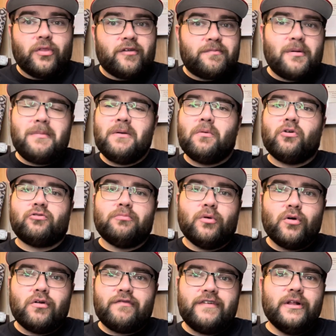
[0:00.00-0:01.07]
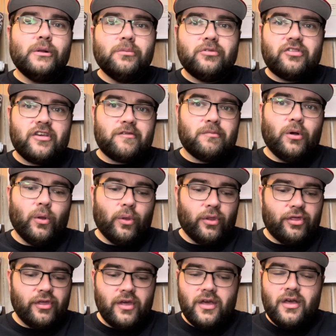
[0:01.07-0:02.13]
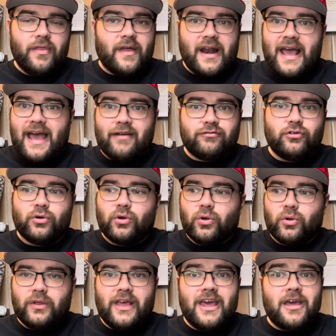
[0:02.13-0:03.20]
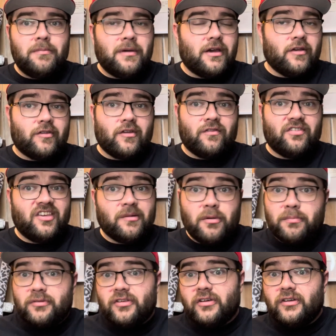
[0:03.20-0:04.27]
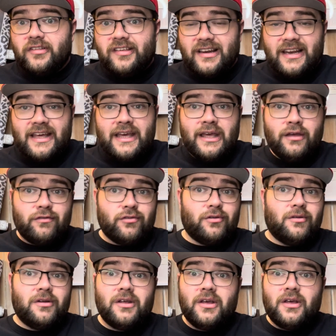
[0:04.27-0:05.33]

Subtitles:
I've probably watched more films this month than I have done all year, because obviously I'm on paternity leave, and